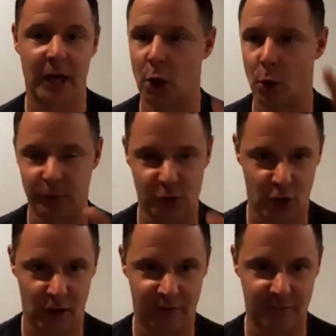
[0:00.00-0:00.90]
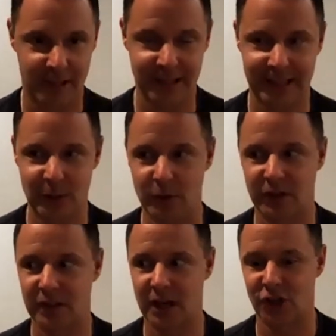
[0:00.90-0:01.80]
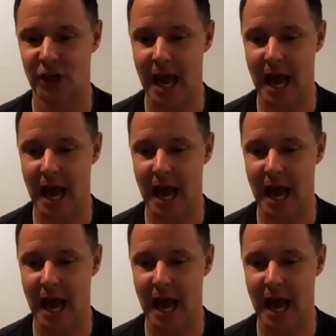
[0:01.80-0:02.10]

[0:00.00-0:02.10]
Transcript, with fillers: and go observe because he was such